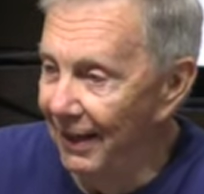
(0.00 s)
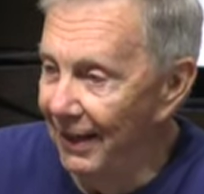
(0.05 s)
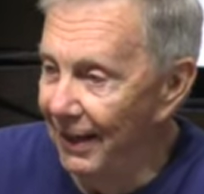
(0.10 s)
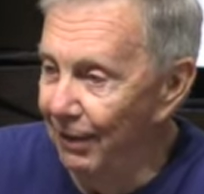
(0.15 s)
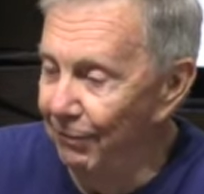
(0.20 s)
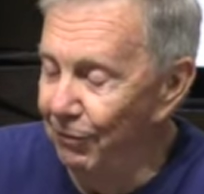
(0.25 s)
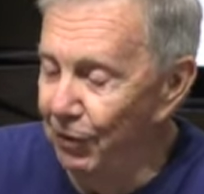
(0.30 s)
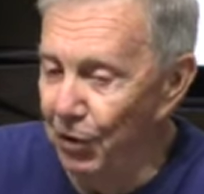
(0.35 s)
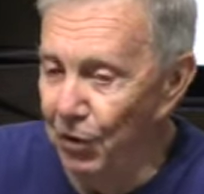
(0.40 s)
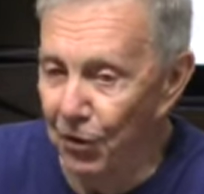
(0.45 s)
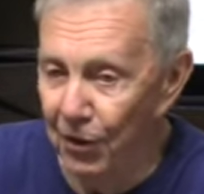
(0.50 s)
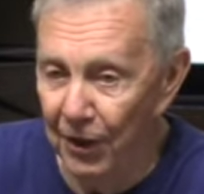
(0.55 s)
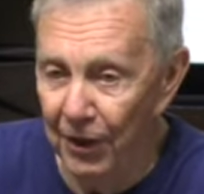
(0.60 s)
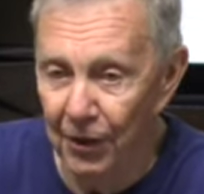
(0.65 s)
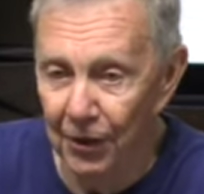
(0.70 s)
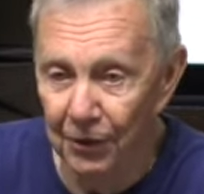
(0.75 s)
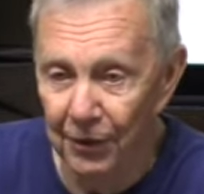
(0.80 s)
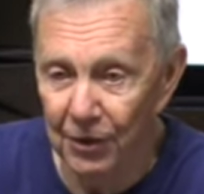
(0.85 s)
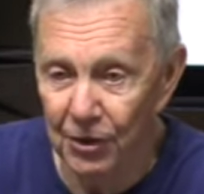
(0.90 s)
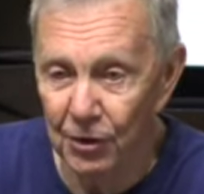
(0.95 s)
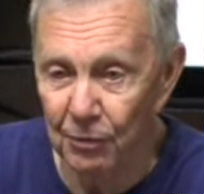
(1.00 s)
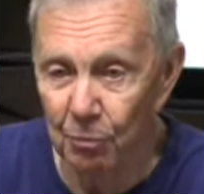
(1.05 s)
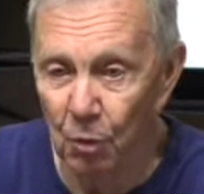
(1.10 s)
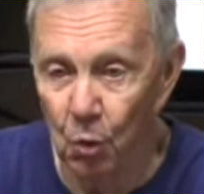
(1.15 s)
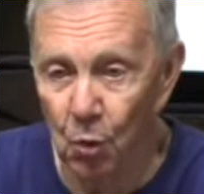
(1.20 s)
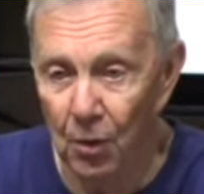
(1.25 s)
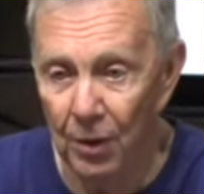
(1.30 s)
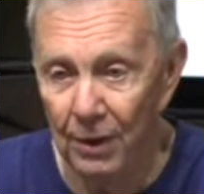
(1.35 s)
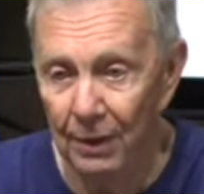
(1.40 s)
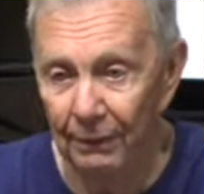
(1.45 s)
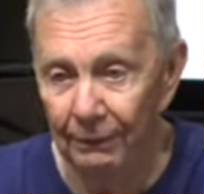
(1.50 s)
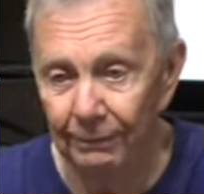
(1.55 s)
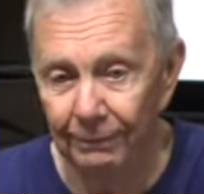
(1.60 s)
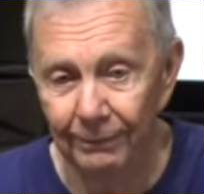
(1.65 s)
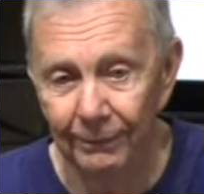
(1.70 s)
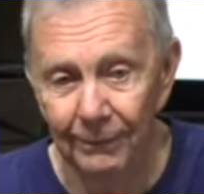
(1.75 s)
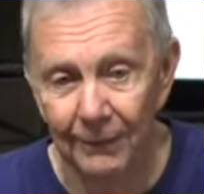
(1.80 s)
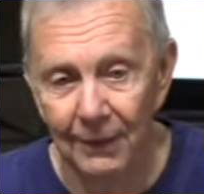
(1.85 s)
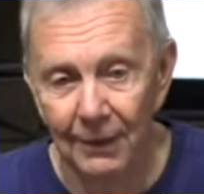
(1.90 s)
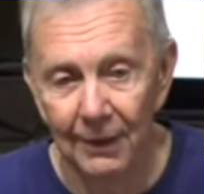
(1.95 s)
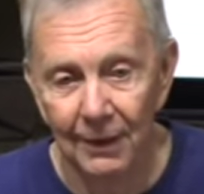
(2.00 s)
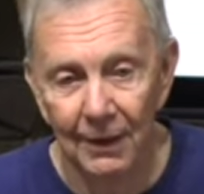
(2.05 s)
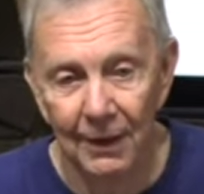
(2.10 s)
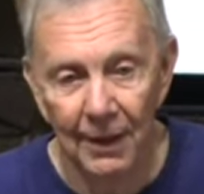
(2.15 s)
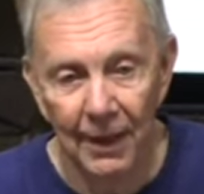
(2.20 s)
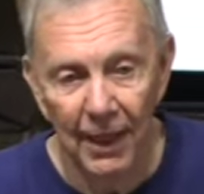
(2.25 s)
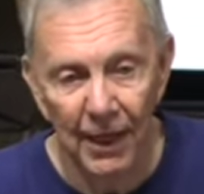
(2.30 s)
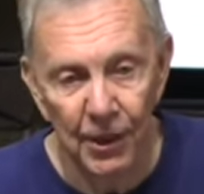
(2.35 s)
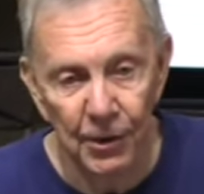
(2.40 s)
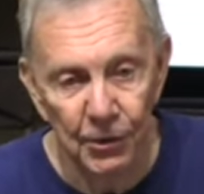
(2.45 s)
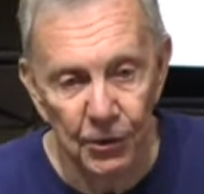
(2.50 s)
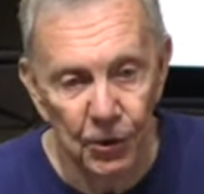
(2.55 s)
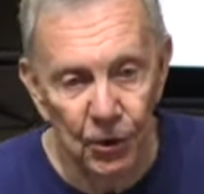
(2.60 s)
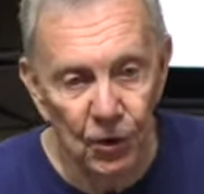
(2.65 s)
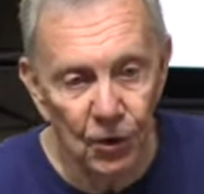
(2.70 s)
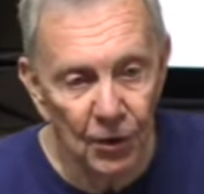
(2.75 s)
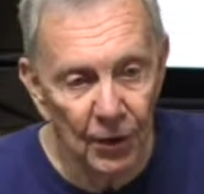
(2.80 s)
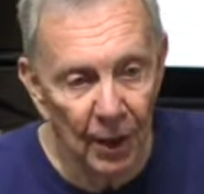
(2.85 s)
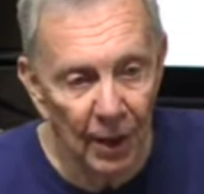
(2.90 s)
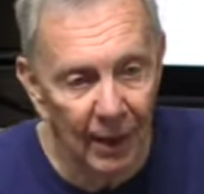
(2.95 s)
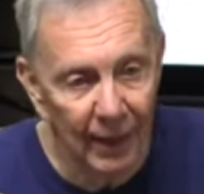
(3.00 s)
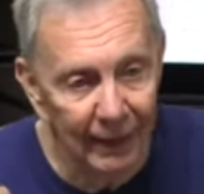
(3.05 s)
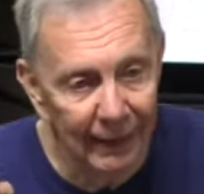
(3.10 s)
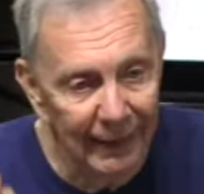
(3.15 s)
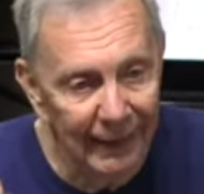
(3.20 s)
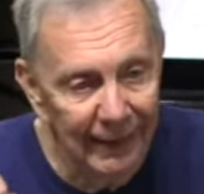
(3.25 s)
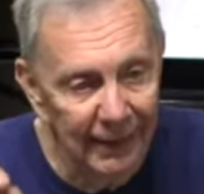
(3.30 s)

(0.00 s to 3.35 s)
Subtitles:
If you're here this morning and you're not